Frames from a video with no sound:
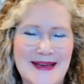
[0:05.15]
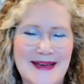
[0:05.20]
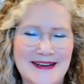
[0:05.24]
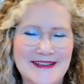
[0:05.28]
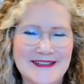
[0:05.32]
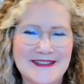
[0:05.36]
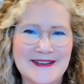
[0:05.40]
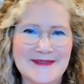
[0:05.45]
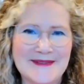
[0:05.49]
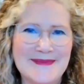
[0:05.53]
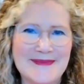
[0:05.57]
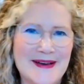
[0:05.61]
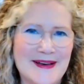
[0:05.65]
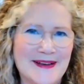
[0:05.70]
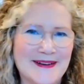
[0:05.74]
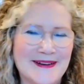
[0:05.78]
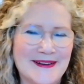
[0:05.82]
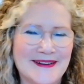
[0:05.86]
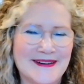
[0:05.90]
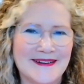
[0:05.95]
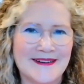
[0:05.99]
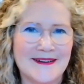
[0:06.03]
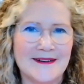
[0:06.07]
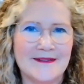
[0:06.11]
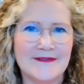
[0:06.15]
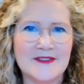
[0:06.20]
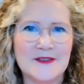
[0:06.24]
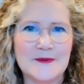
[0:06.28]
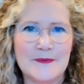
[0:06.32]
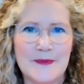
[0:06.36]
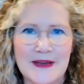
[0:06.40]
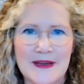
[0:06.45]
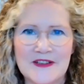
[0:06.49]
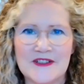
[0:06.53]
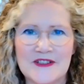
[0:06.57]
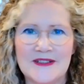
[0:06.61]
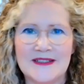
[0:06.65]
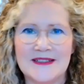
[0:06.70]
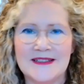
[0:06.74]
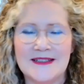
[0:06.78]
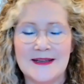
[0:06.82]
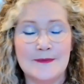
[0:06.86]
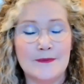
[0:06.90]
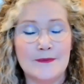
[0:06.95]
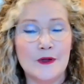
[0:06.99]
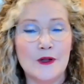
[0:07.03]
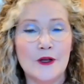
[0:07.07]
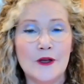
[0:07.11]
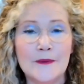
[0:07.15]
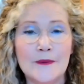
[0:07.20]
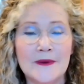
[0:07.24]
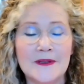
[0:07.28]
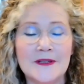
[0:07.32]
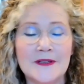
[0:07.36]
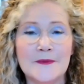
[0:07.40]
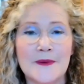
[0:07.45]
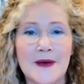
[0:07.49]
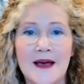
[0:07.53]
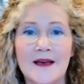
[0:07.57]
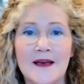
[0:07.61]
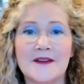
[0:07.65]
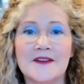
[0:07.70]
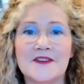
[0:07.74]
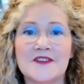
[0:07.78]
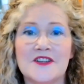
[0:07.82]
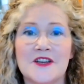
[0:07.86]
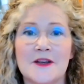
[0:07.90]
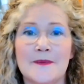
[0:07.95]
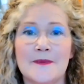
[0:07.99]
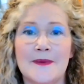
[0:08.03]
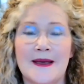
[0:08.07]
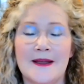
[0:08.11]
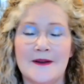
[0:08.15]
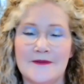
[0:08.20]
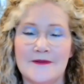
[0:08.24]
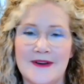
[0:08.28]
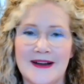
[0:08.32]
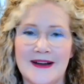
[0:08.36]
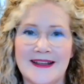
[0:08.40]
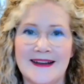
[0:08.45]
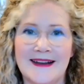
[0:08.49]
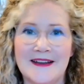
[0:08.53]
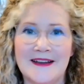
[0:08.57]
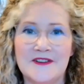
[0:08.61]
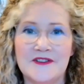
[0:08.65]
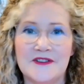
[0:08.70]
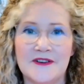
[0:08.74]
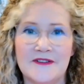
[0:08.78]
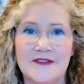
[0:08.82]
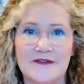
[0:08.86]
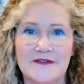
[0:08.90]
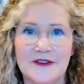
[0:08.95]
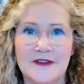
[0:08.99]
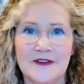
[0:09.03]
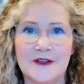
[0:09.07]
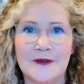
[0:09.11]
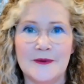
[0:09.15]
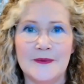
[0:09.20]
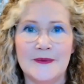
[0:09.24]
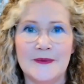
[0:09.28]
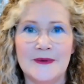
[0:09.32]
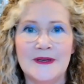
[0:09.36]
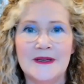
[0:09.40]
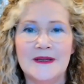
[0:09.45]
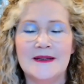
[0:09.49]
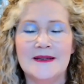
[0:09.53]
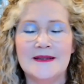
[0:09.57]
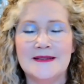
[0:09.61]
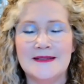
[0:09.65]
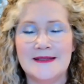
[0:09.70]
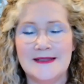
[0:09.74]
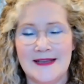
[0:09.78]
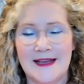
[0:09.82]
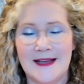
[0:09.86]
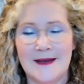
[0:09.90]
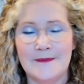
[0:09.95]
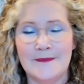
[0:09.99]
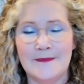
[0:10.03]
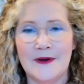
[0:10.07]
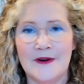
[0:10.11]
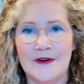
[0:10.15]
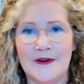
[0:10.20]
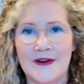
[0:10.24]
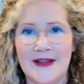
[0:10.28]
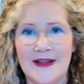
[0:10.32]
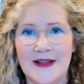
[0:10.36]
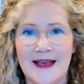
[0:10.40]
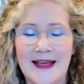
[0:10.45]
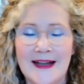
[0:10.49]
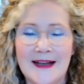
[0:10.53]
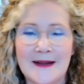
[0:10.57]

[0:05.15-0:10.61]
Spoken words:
Managing Partner of Specialist Employment, Partnership and Regulatory firm CM Murray.